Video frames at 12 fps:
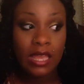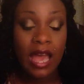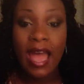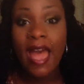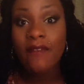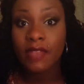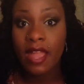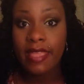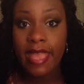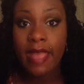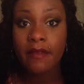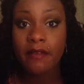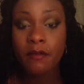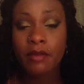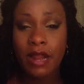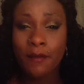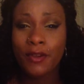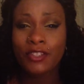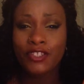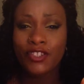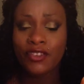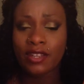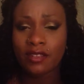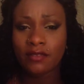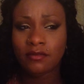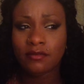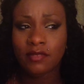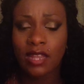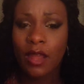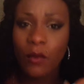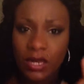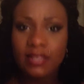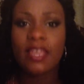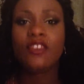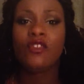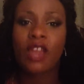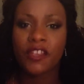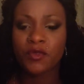I have not yet, but I'm on the journey, and I want to take you guys